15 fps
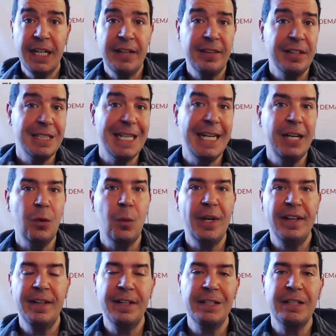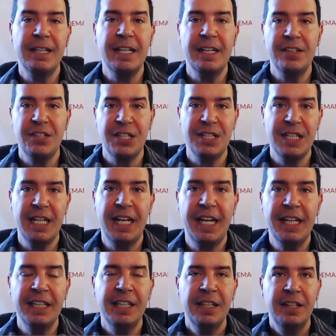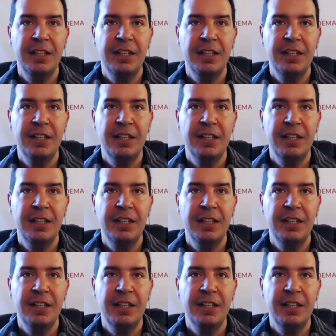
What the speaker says: And the takeaway there is that,